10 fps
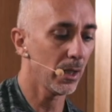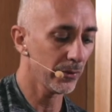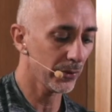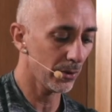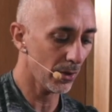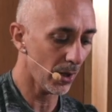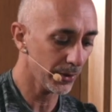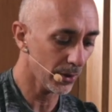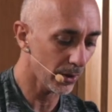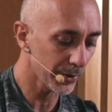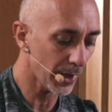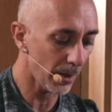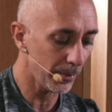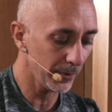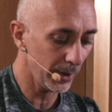so not on
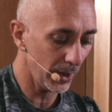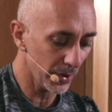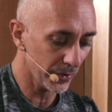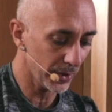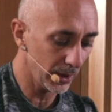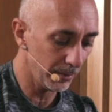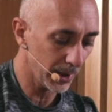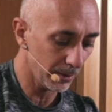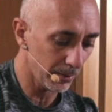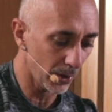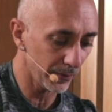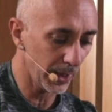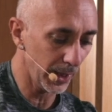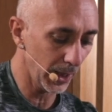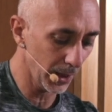top of the knee, just a little bit above the
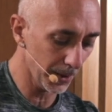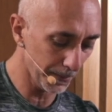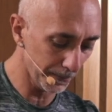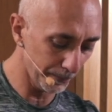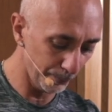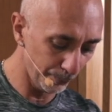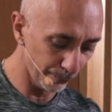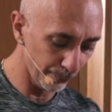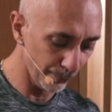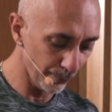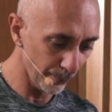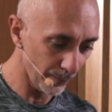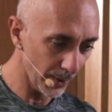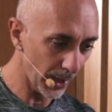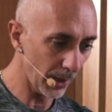knee.
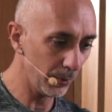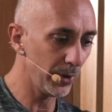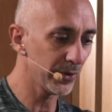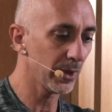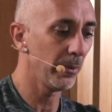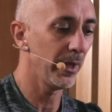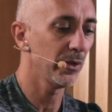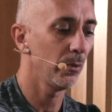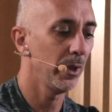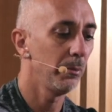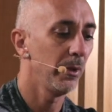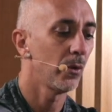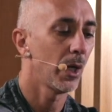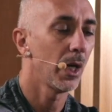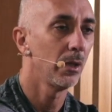And we do the same things we did
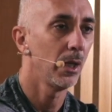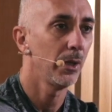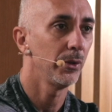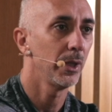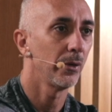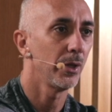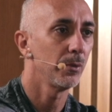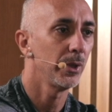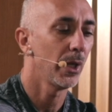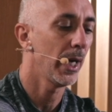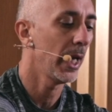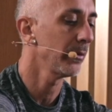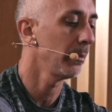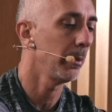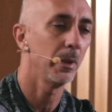before. You can reach with your hands,
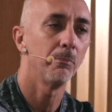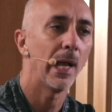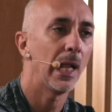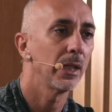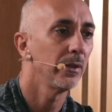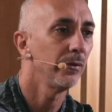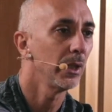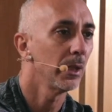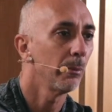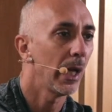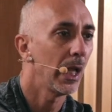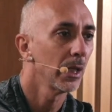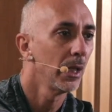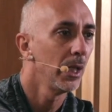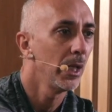maybe a belt if you need a
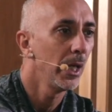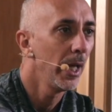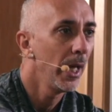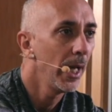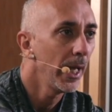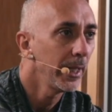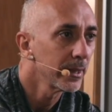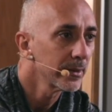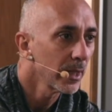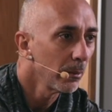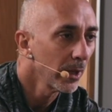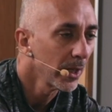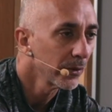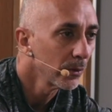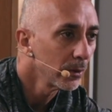belt. And then the same
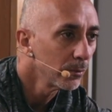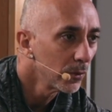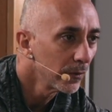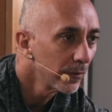things, we move